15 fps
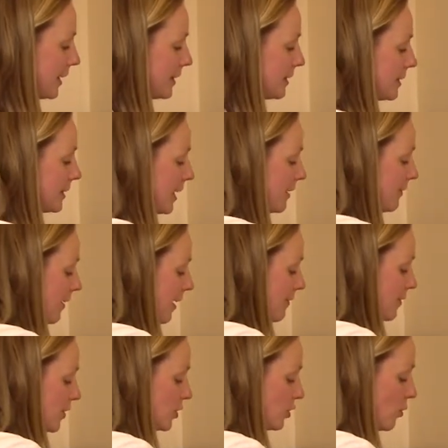instead of
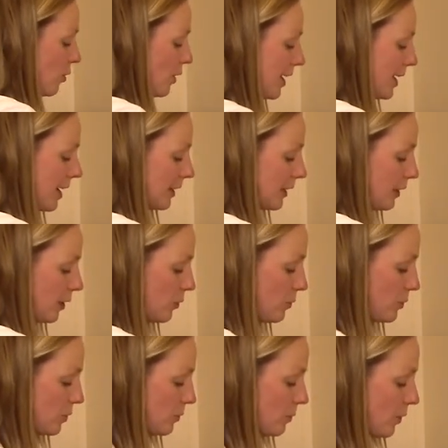having the toy
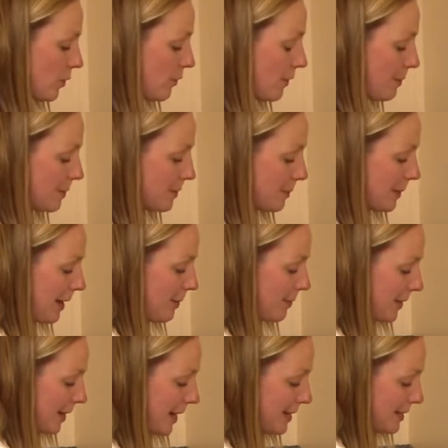close where they're able to play
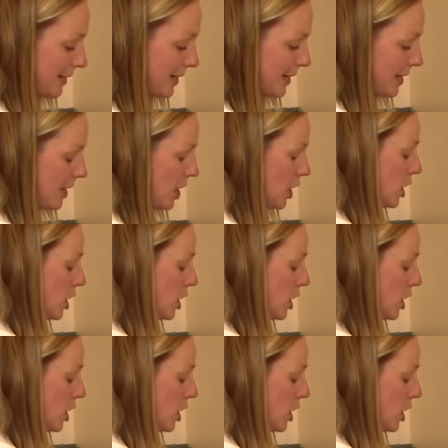with it easily,